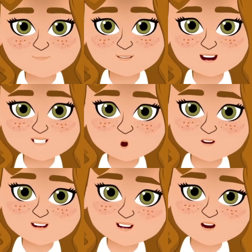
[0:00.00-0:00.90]
My name
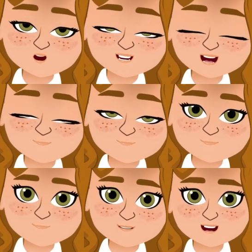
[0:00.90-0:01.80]
is Tiffany,
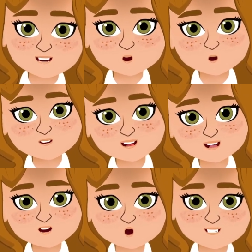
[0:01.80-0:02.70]
and I'm 21
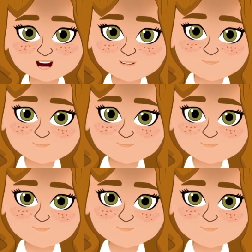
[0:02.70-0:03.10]
years old.